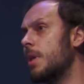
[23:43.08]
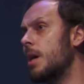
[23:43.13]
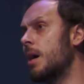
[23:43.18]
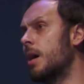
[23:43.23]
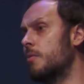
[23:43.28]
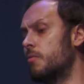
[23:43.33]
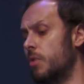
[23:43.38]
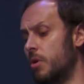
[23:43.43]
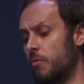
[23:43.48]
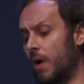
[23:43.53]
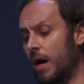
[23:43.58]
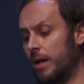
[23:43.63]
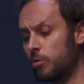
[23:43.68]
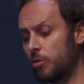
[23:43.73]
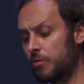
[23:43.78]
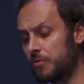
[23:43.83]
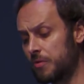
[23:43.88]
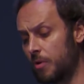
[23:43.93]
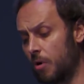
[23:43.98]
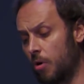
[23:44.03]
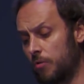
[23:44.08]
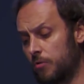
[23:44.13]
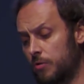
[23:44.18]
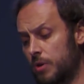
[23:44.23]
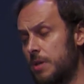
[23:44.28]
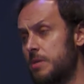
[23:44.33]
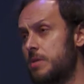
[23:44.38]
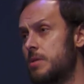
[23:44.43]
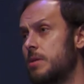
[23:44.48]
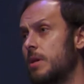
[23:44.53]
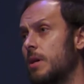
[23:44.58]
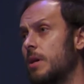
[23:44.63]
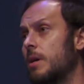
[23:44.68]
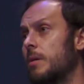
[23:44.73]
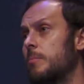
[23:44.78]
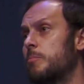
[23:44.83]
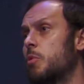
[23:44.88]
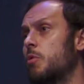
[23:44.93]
uh, where one of, of his uh,